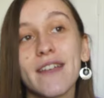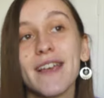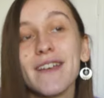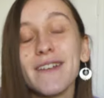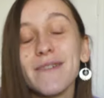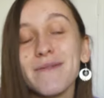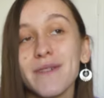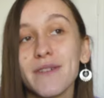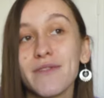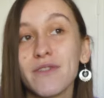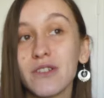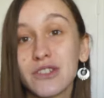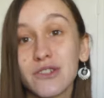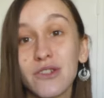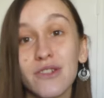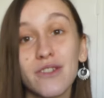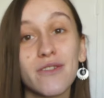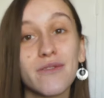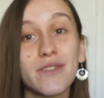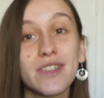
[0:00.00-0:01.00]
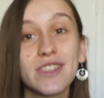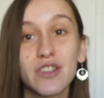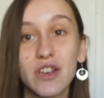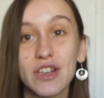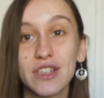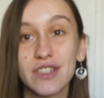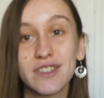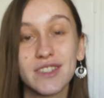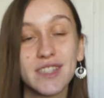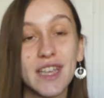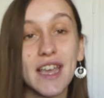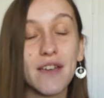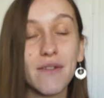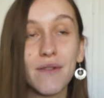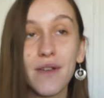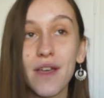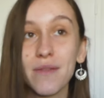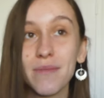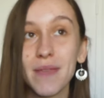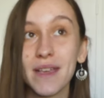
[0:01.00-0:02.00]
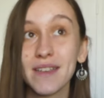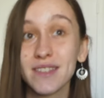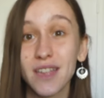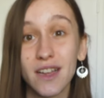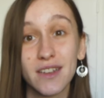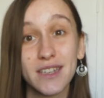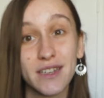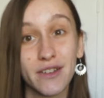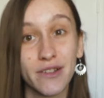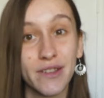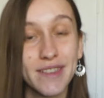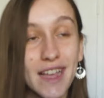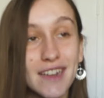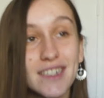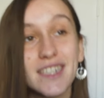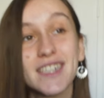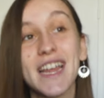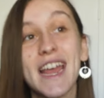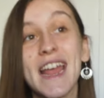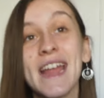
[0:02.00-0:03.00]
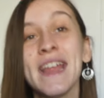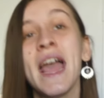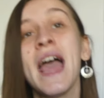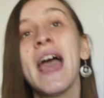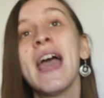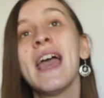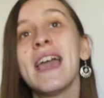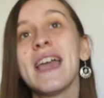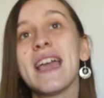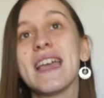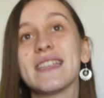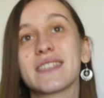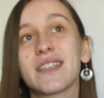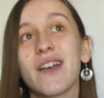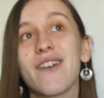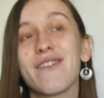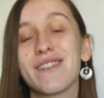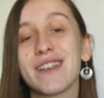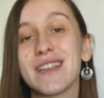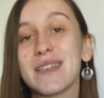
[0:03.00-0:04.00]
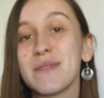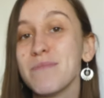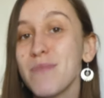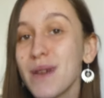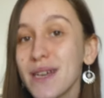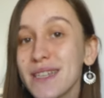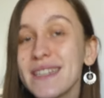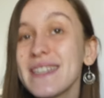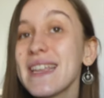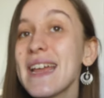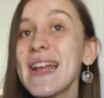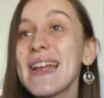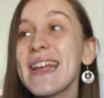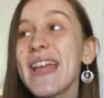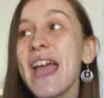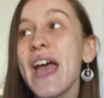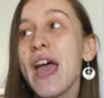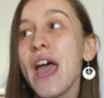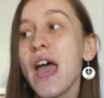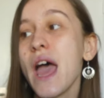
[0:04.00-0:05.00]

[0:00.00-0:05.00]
and we've got stronger restrictions here, and they started on Saturday. It's currently Monday.